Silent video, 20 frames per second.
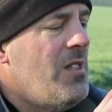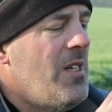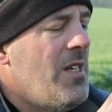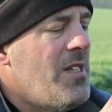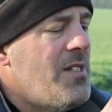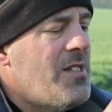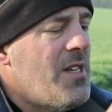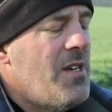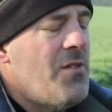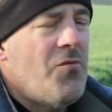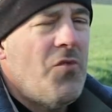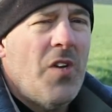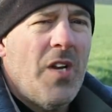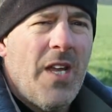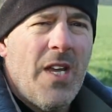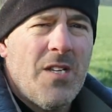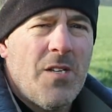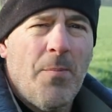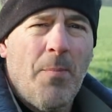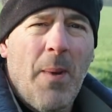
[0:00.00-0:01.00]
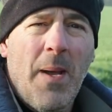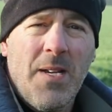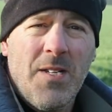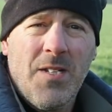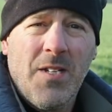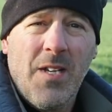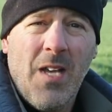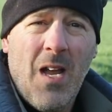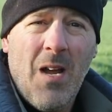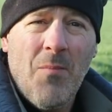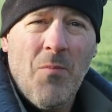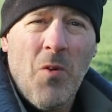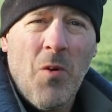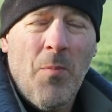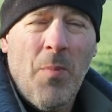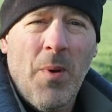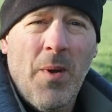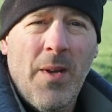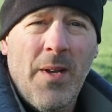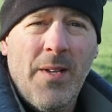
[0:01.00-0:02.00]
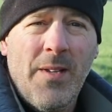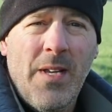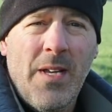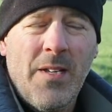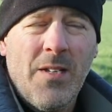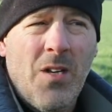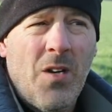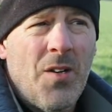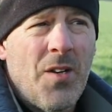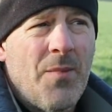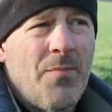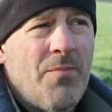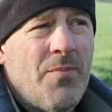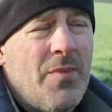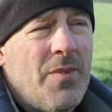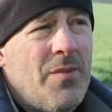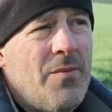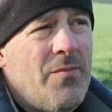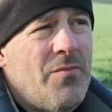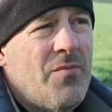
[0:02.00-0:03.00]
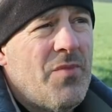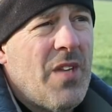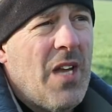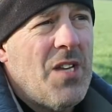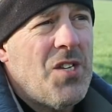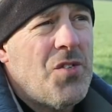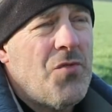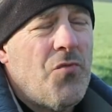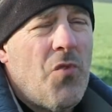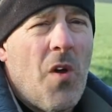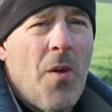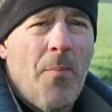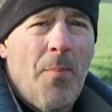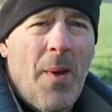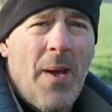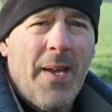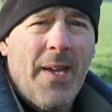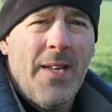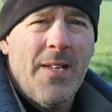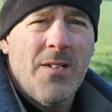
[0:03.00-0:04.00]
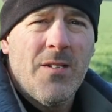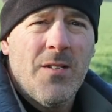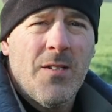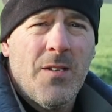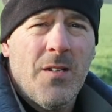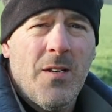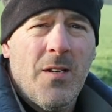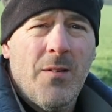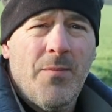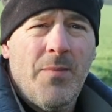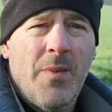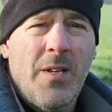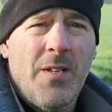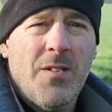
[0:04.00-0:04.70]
It really is a basic camera, but it kind of gets you right back into the